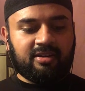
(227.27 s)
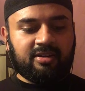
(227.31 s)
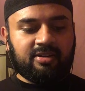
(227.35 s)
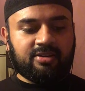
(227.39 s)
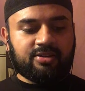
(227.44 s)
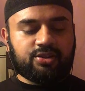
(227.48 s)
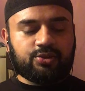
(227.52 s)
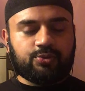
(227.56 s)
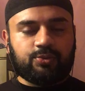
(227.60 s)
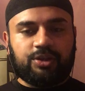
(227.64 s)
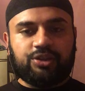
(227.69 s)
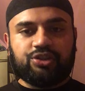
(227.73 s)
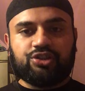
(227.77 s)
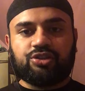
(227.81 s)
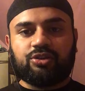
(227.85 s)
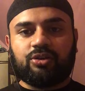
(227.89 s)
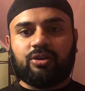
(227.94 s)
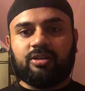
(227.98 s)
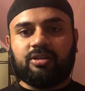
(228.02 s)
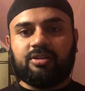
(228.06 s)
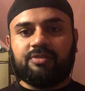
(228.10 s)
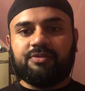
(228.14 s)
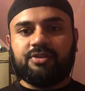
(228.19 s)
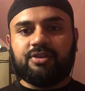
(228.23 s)
switched
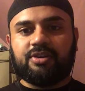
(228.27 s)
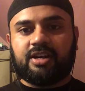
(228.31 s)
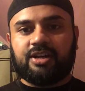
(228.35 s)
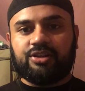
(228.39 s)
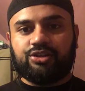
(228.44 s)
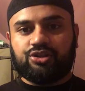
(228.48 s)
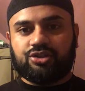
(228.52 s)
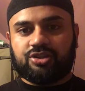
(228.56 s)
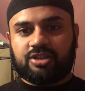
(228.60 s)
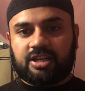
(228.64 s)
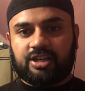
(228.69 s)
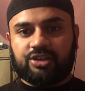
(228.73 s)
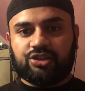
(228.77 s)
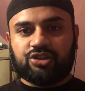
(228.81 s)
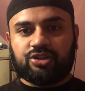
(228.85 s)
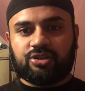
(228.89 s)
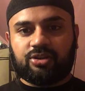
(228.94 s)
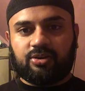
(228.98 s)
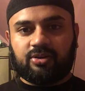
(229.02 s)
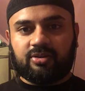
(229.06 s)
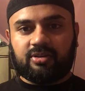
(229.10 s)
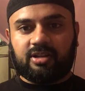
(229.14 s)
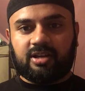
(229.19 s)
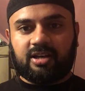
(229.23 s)
all of their education
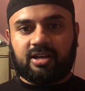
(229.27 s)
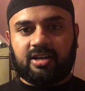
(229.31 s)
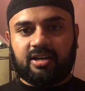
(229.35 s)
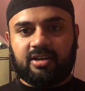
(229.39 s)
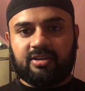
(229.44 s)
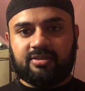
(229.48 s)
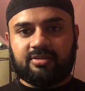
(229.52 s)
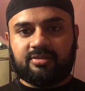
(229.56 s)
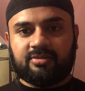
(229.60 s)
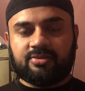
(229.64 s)
online.